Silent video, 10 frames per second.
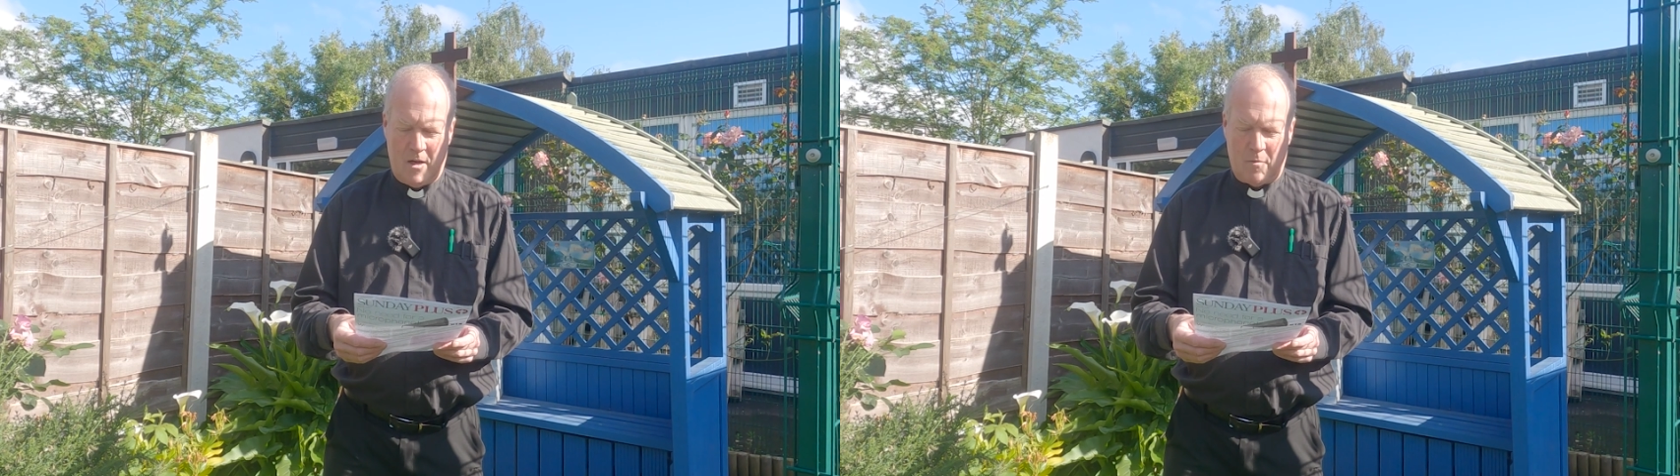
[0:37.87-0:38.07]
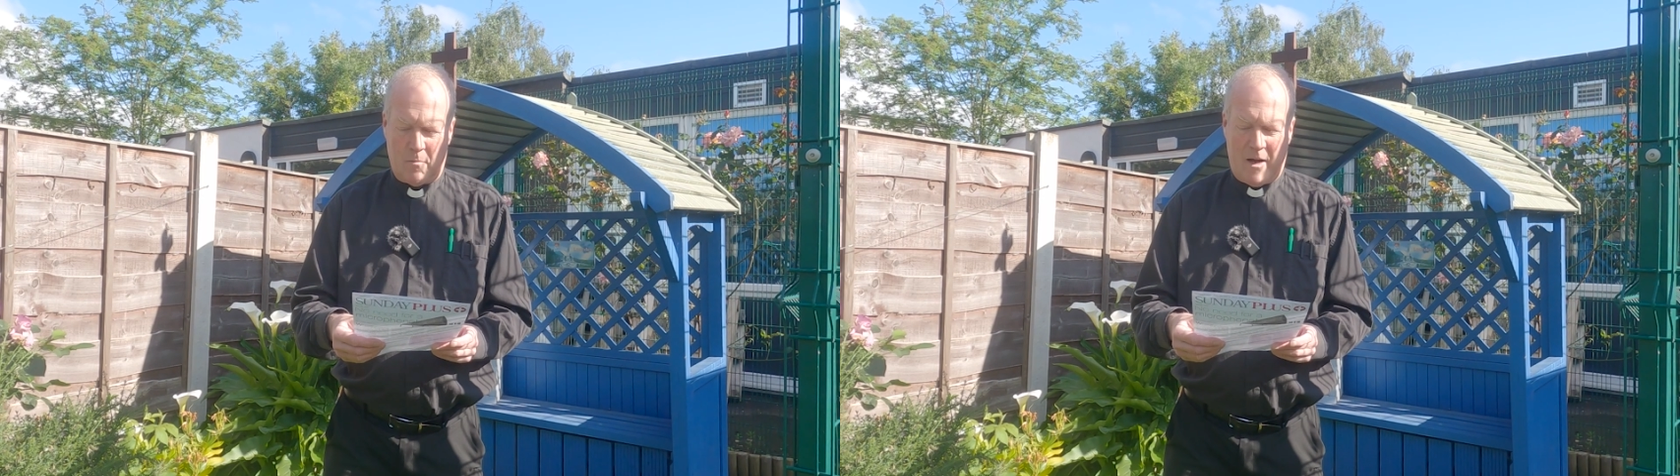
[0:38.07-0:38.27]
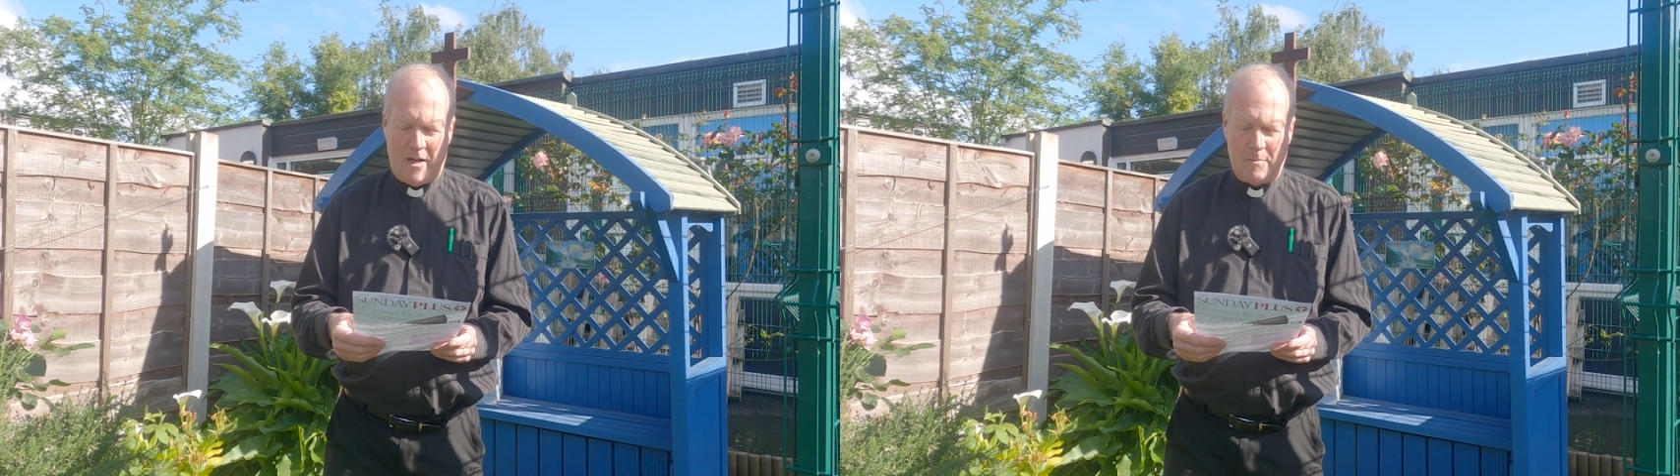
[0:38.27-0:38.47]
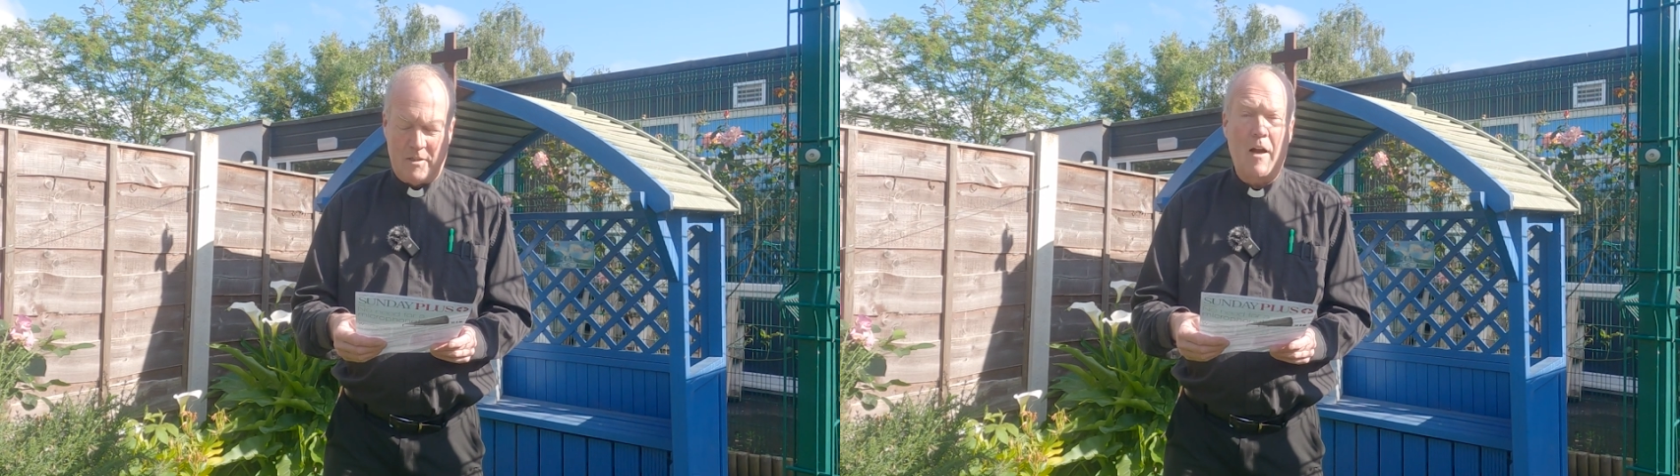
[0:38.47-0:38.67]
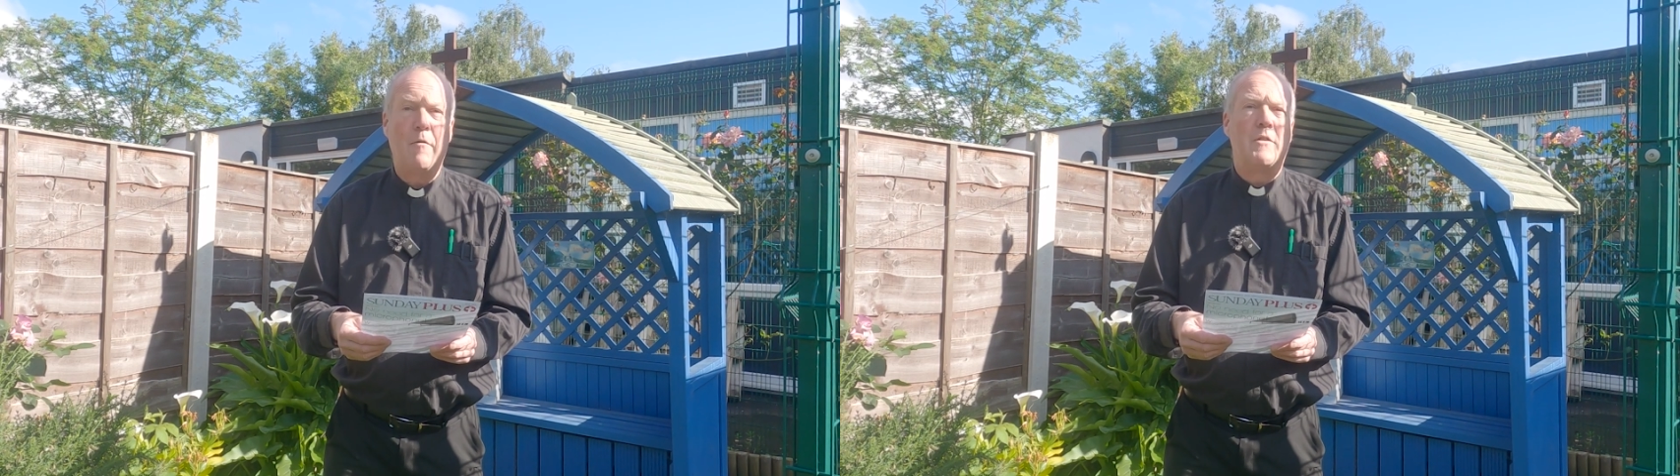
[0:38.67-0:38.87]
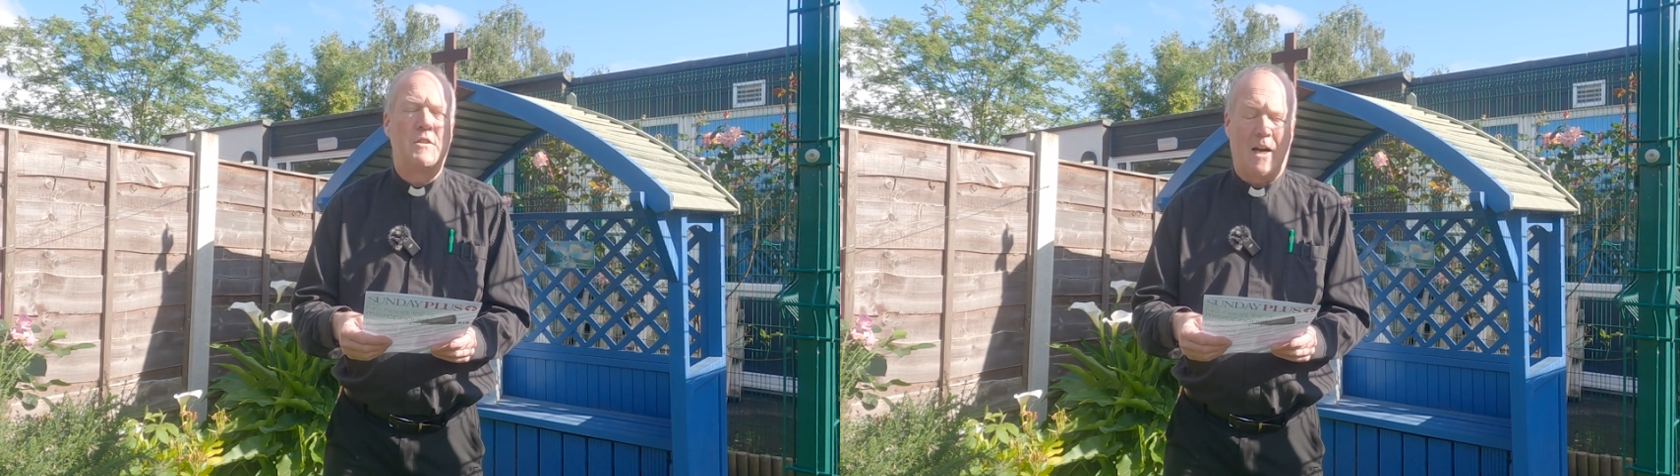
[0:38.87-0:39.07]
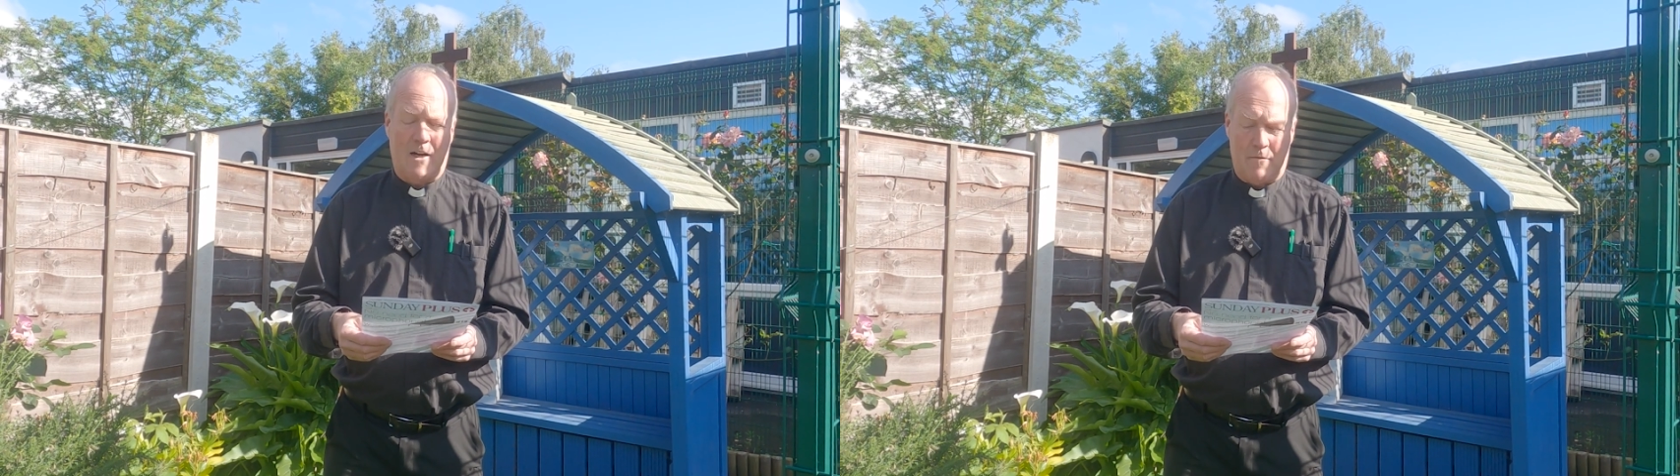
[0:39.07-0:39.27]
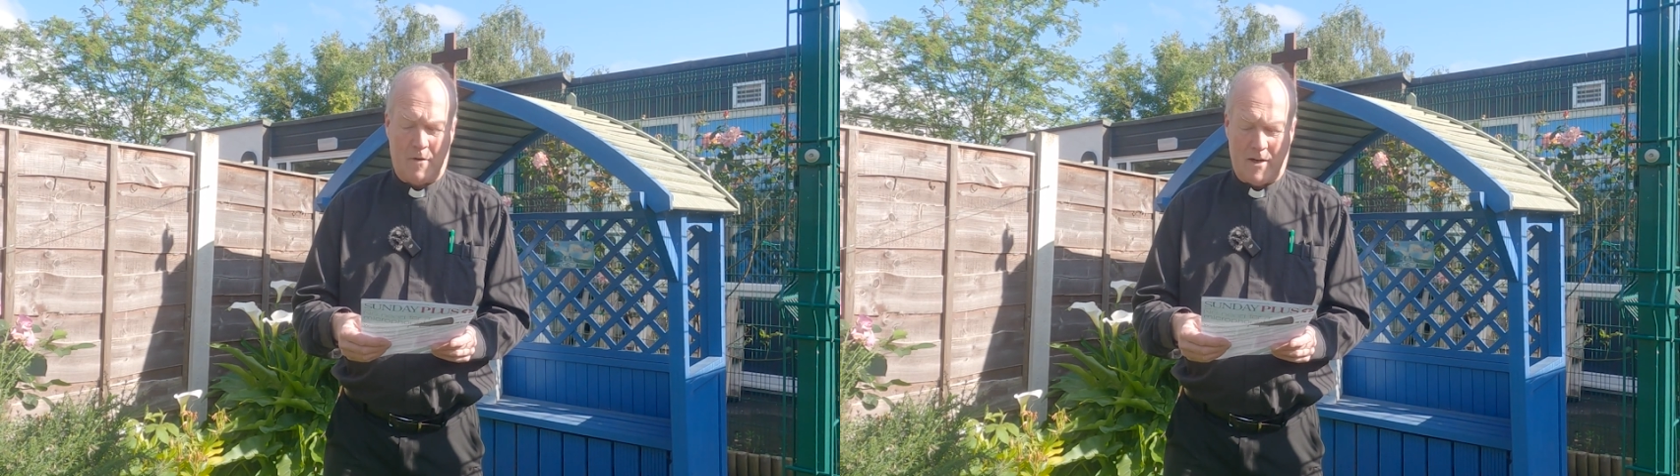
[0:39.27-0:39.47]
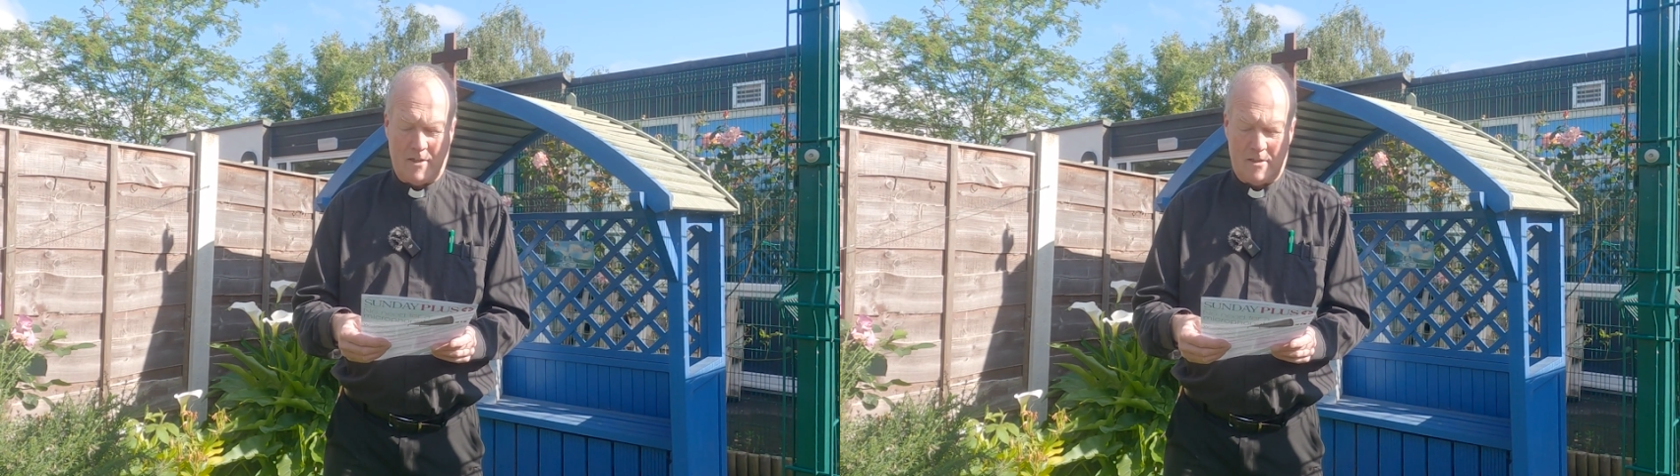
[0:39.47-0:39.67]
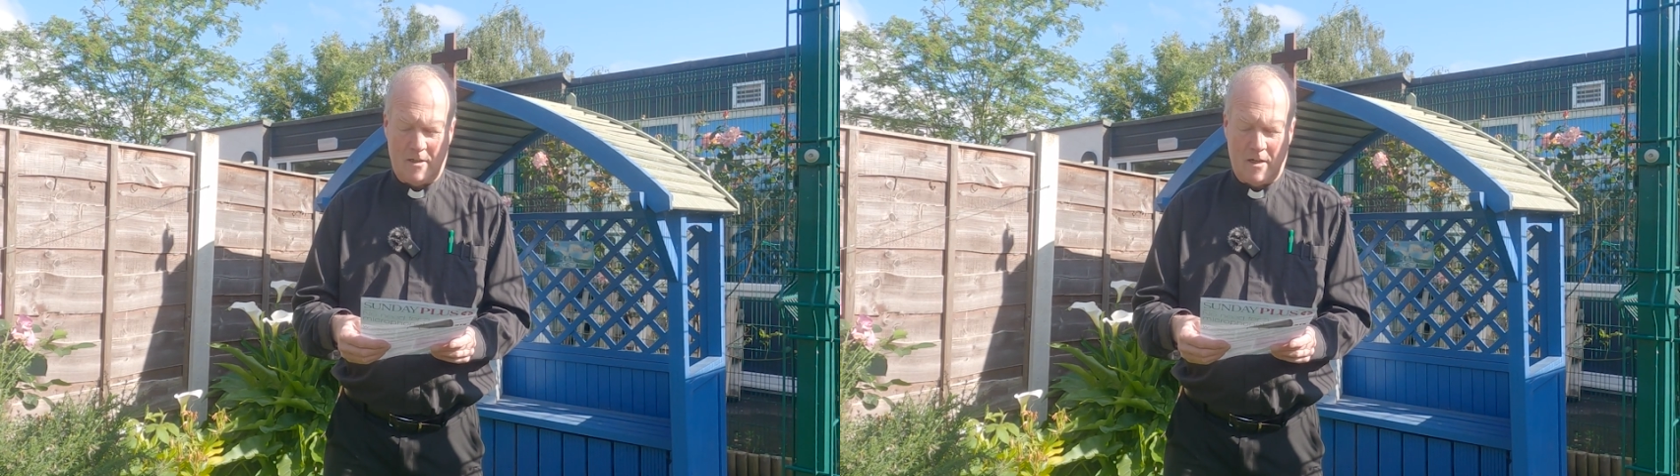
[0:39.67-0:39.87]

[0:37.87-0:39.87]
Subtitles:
but made himself the sacrifice,